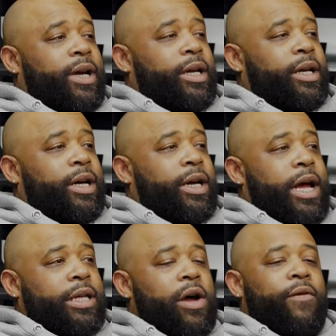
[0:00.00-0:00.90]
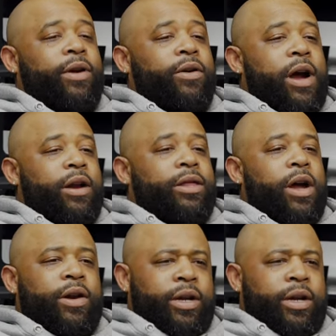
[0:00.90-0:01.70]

I dove in a crowd of 30